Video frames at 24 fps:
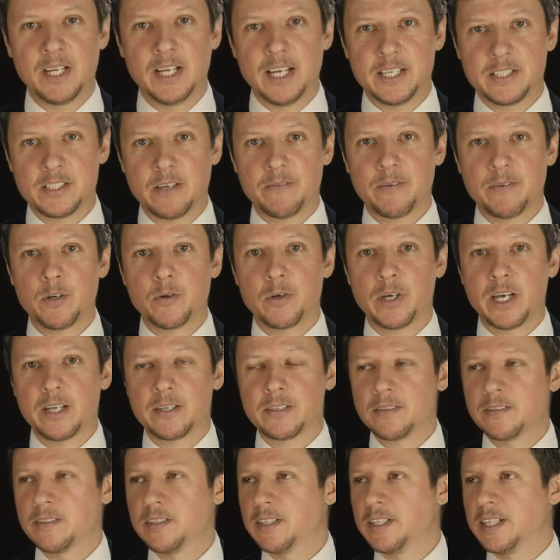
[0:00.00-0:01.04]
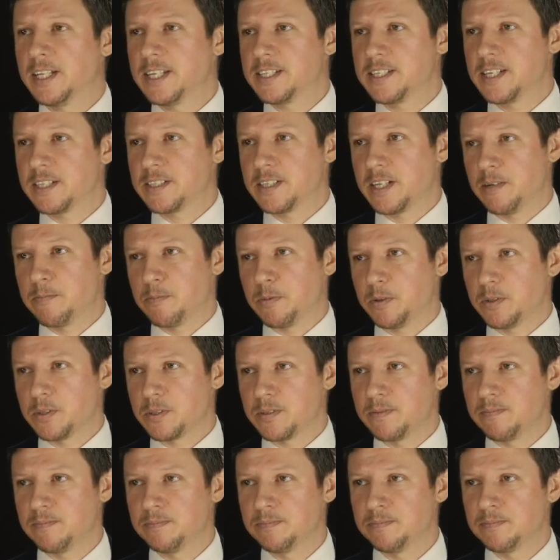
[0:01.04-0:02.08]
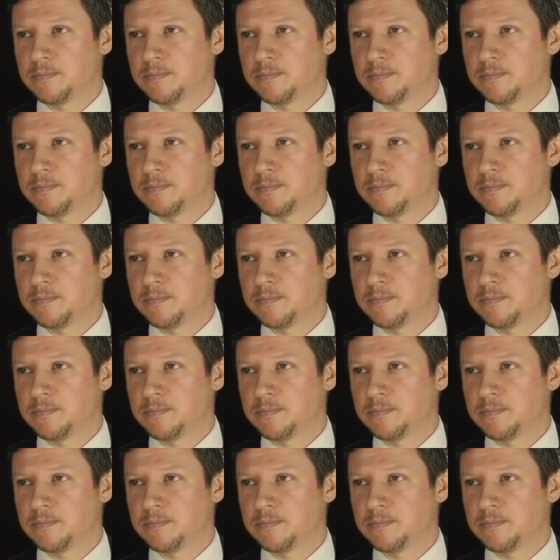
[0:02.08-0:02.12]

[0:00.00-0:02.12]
Let's have a look at these examples.